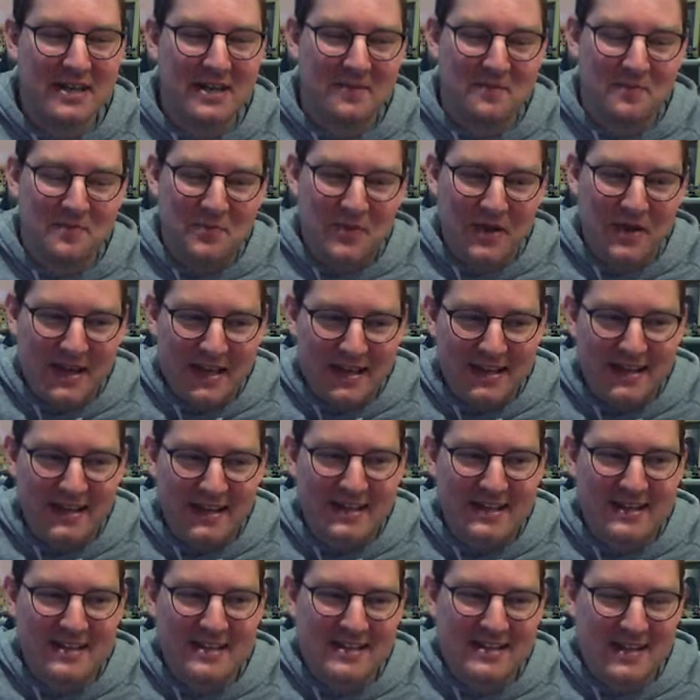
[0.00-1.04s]
bit
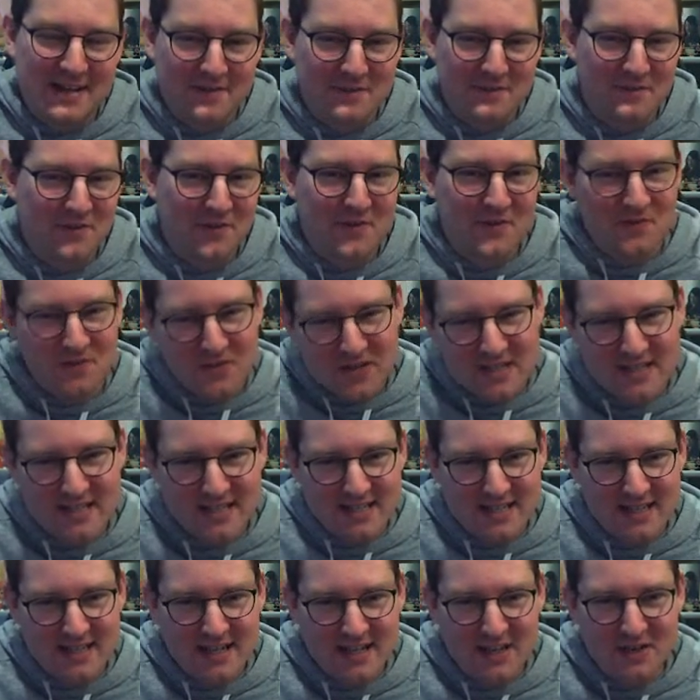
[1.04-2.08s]
different
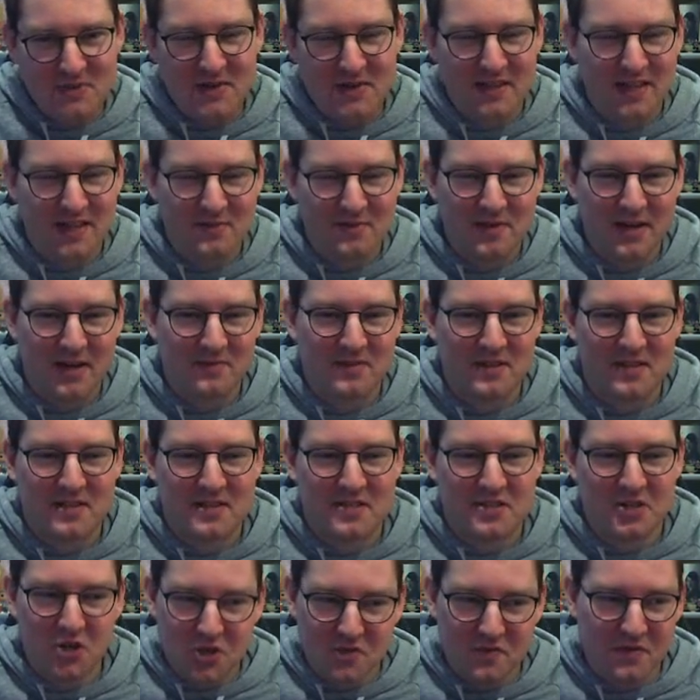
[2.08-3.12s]
recently with him having this
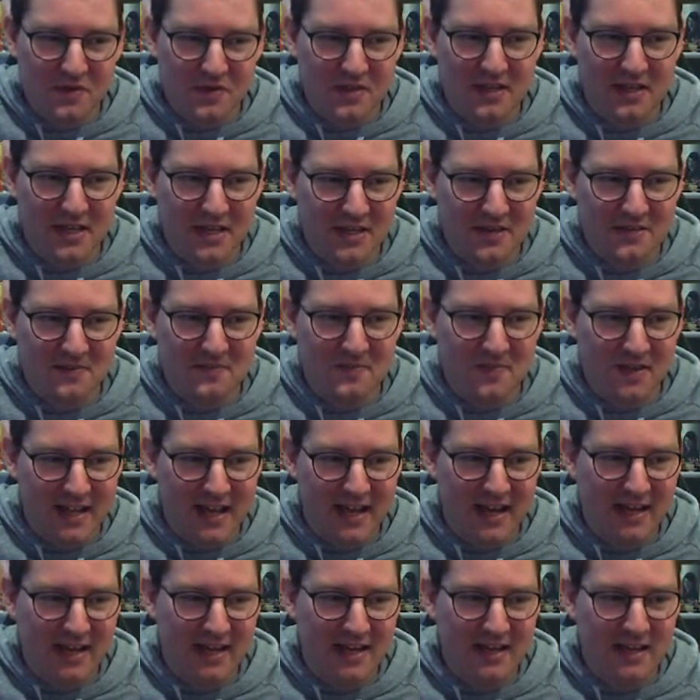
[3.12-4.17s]
overheat
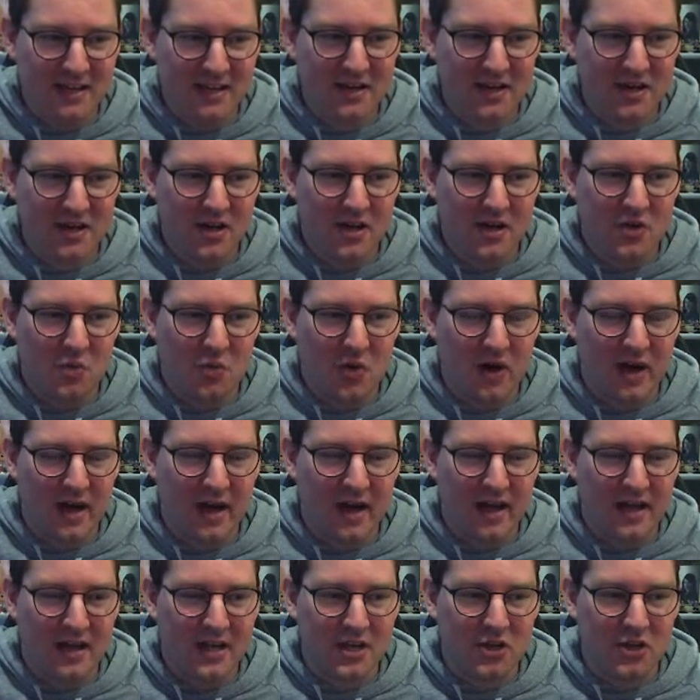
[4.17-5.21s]
mechanic
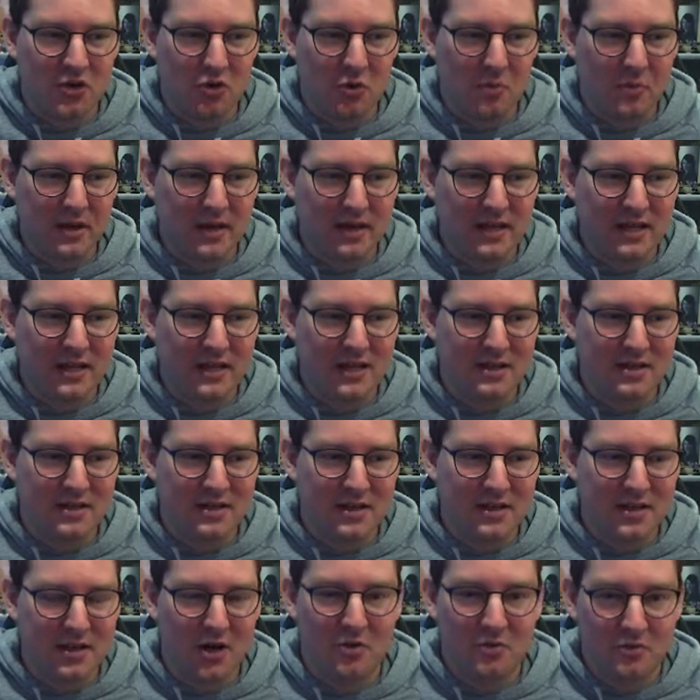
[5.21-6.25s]
where you'll be,
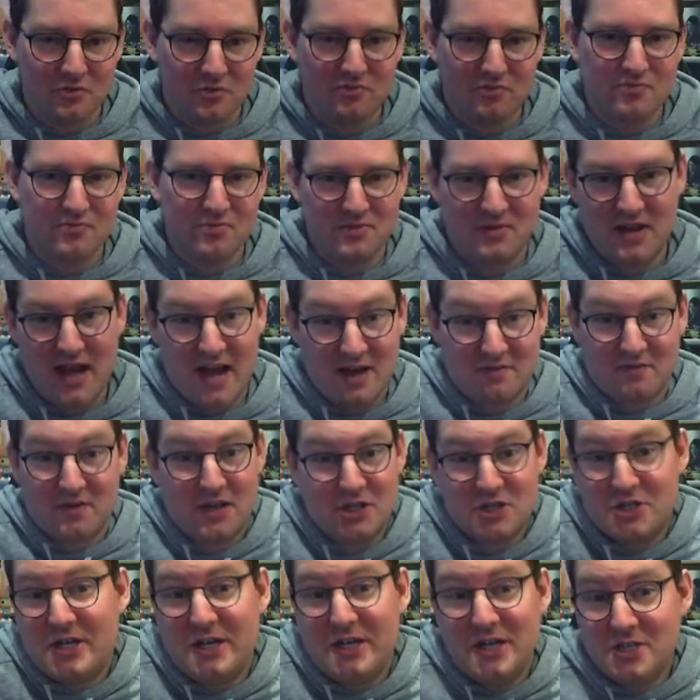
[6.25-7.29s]
you know, having a
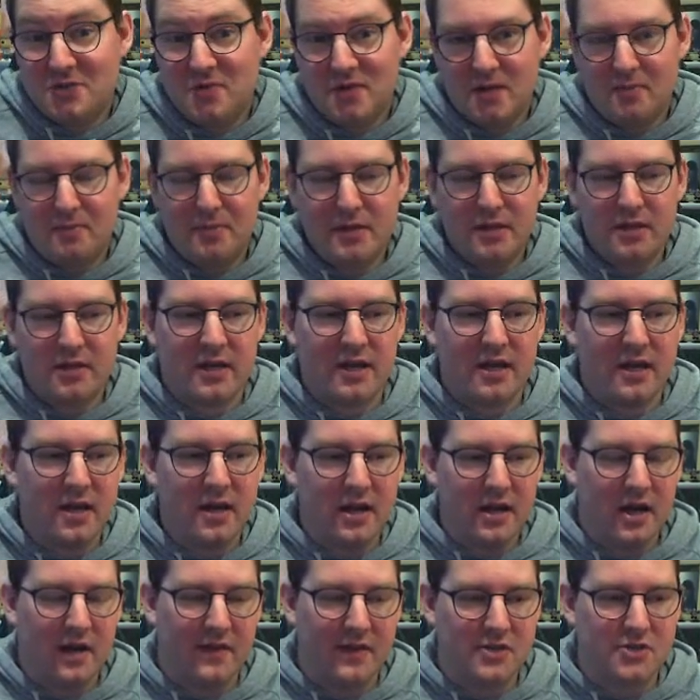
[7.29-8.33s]
chase with a Billy
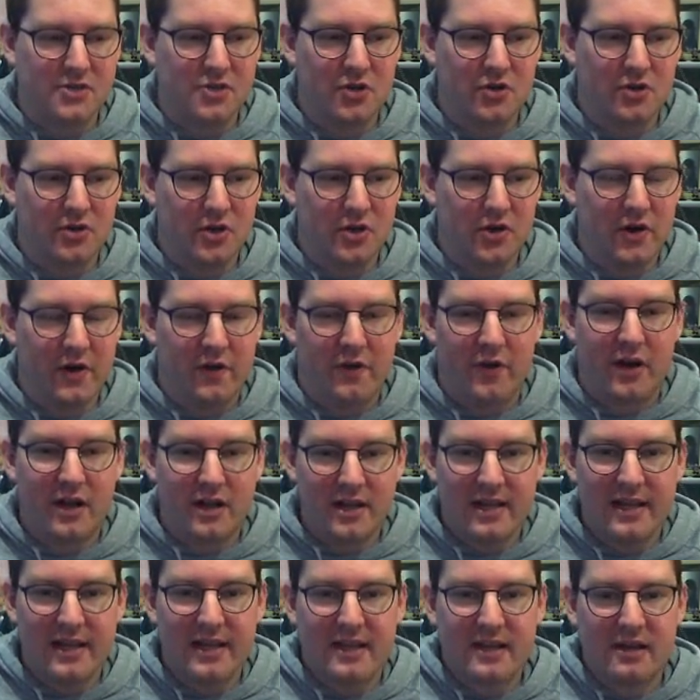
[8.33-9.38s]
and then suddenly you hear a
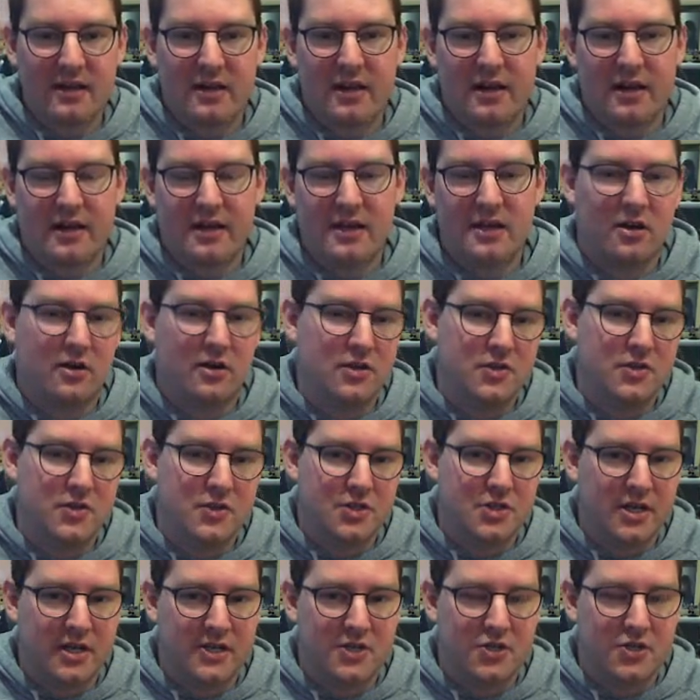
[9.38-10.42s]
click and he can't use his
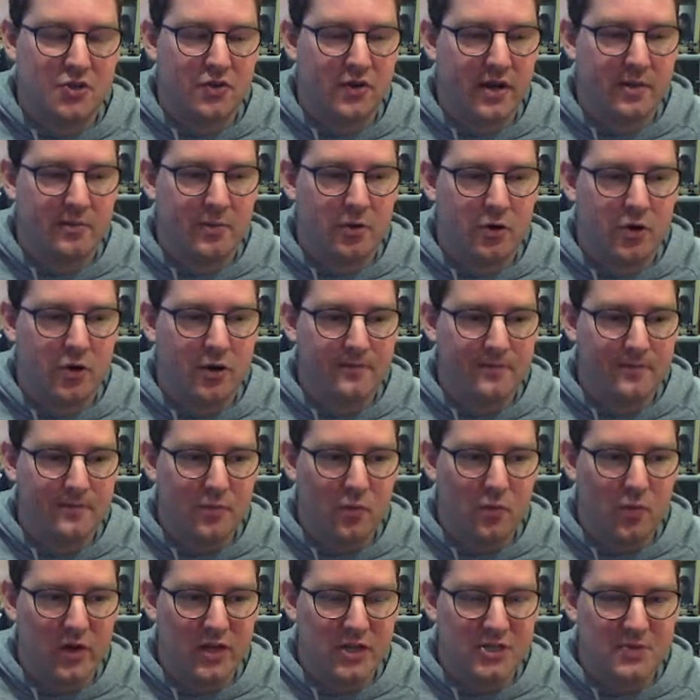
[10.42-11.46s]
chainsaw anymore,
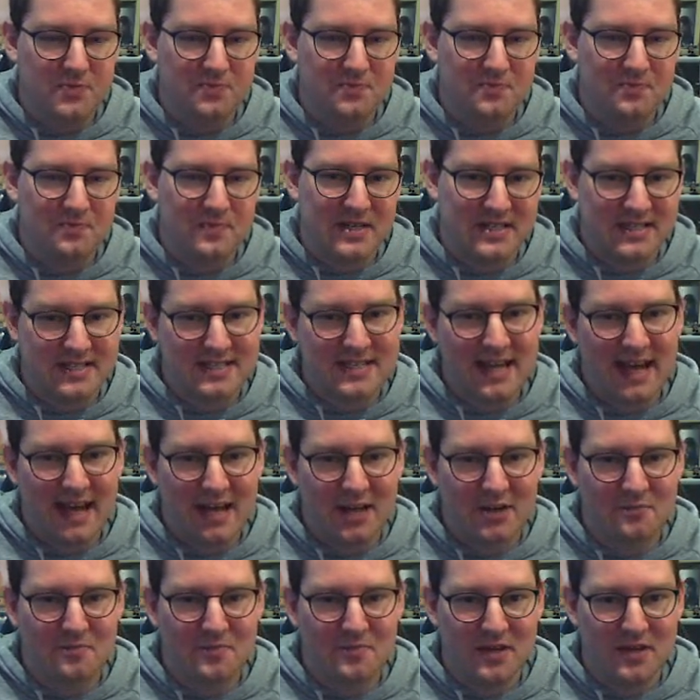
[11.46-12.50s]
which is
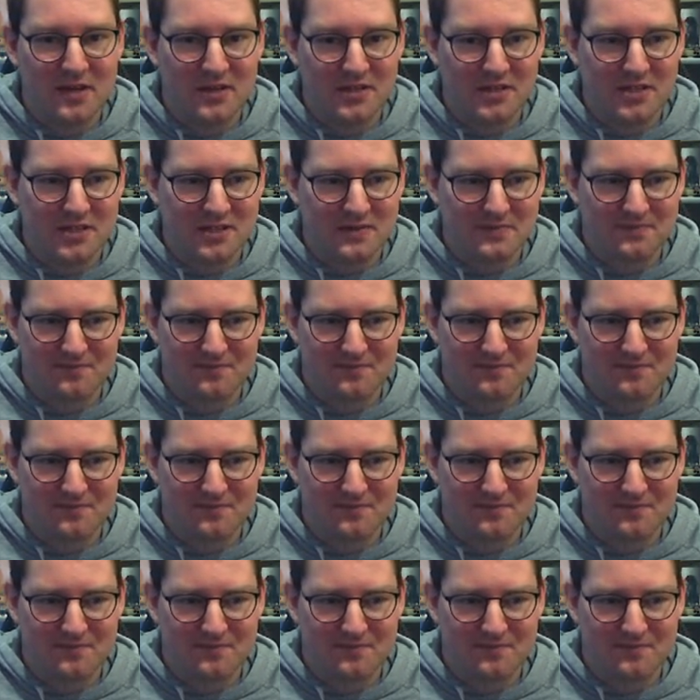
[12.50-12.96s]
sad because